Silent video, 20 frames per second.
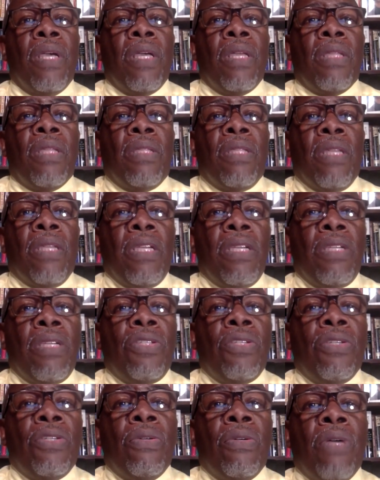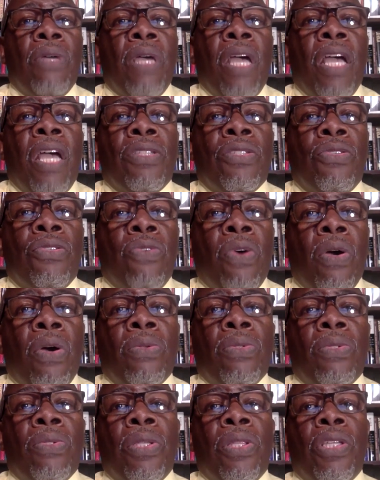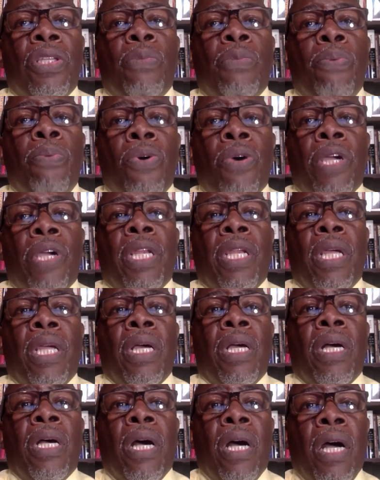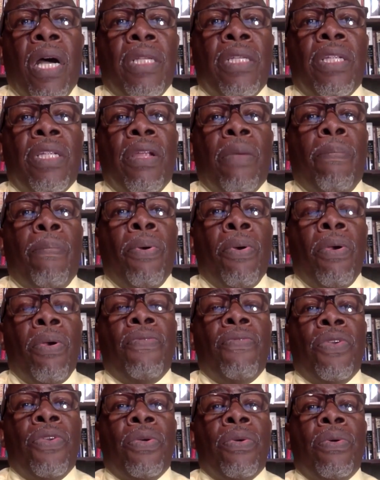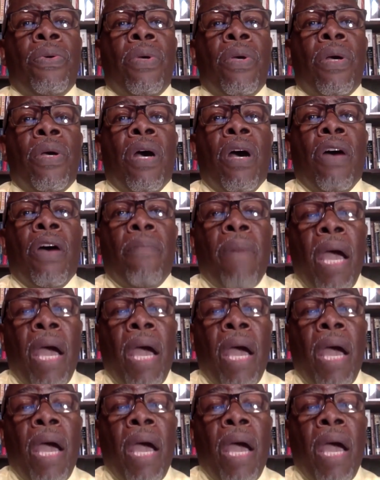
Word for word: The issue has grown to this point under the purview of my